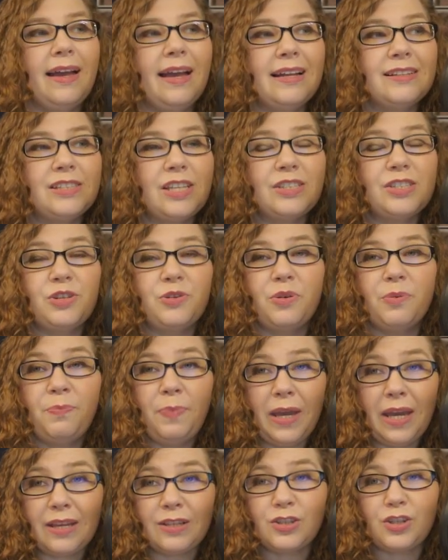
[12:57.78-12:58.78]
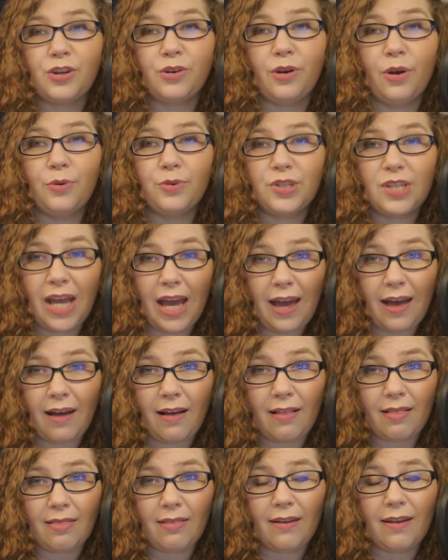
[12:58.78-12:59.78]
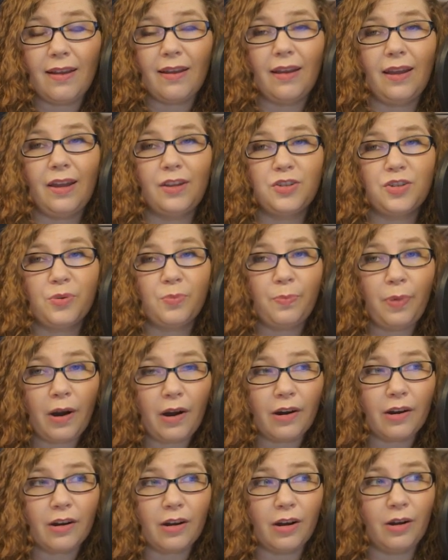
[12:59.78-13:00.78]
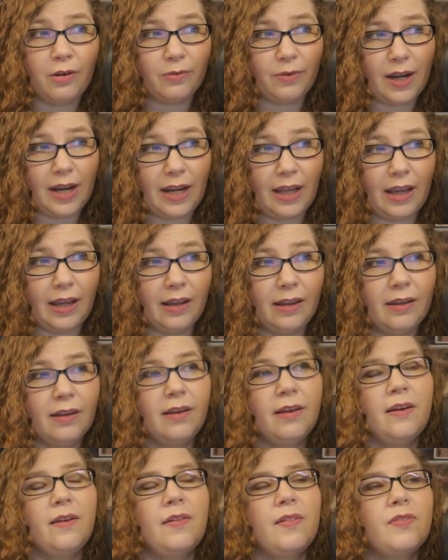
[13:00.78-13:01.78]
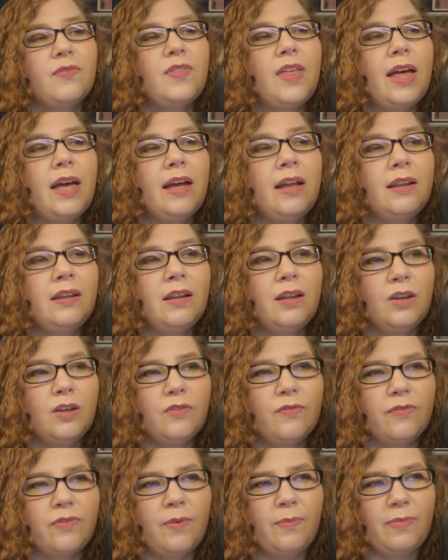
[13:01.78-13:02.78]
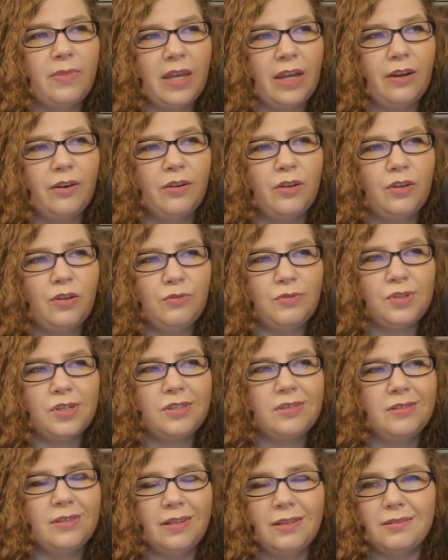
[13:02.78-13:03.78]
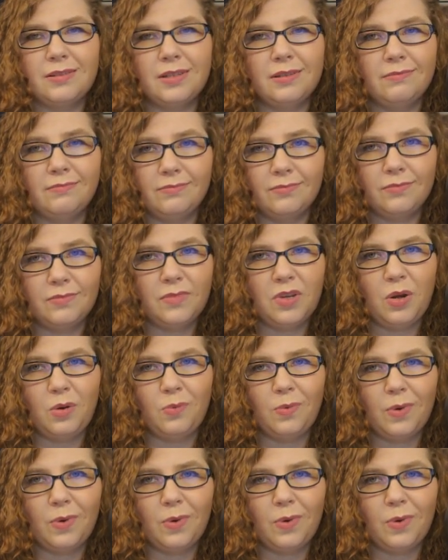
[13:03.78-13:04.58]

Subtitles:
And since you had picked your hotel and your park already, then from there you just need to know